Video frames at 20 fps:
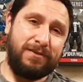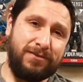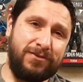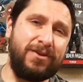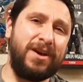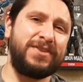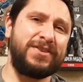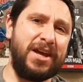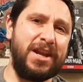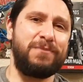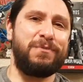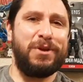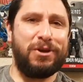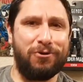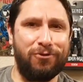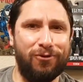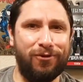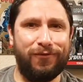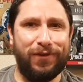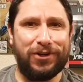So I thought it'd be
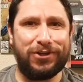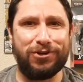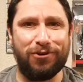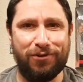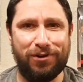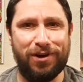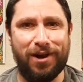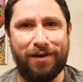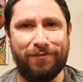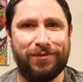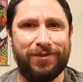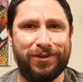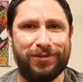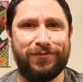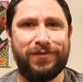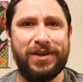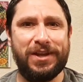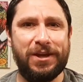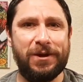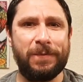cool if I showed it off in
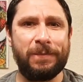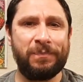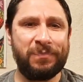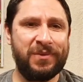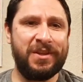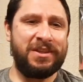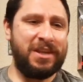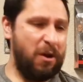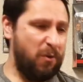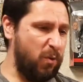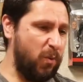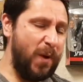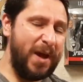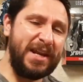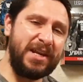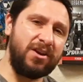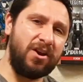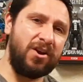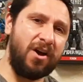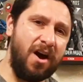this video. Now we're
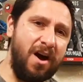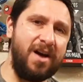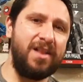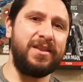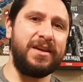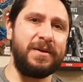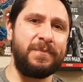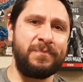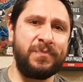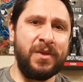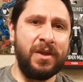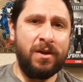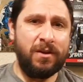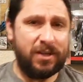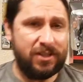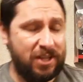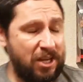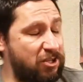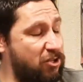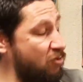waiting on Ollie,
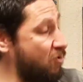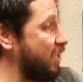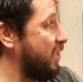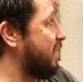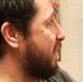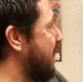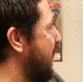because as you can